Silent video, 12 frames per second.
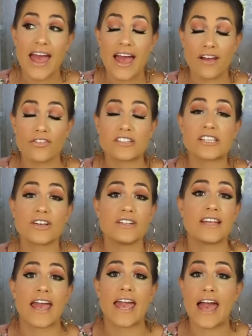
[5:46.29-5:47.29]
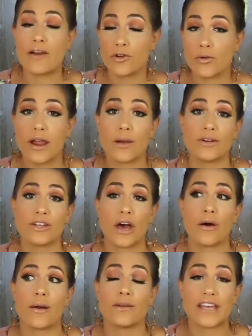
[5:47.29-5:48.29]
Every single day, everywhere I would
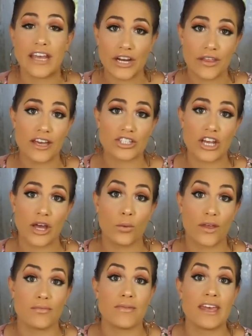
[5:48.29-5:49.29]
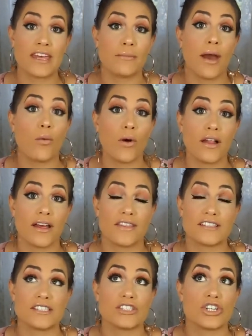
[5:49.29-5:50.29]
go, I would carry that check with me in my wallet.
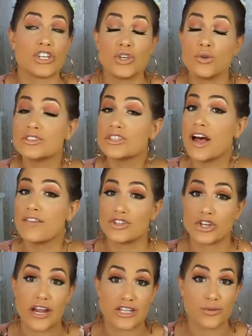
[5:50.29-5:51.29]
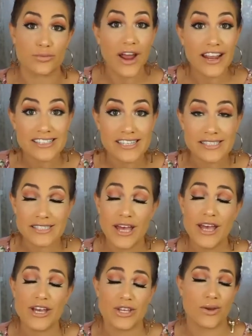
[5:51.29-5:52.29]
This is a huge law of attraction practice.
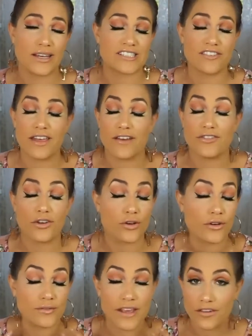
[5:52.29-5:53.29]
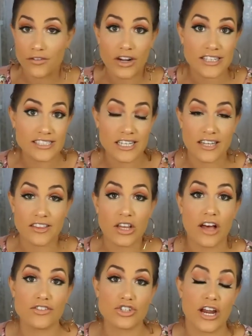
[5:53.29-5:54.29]
You guys, if you've already studied the
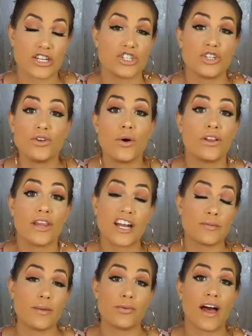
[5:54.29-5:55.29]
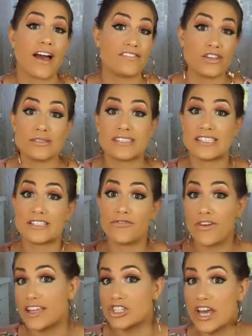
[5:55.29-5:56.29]
law of attraction, you know a lot of people have used these
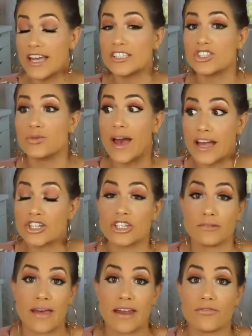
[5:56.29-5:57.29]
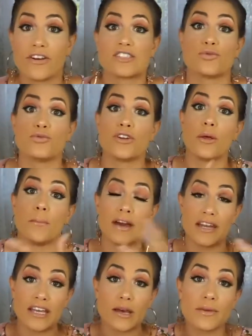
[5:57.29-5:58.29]
fake checks to actually manifest real
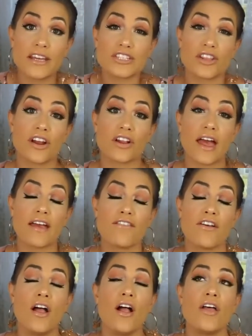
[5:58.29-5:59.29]
money coming into their life.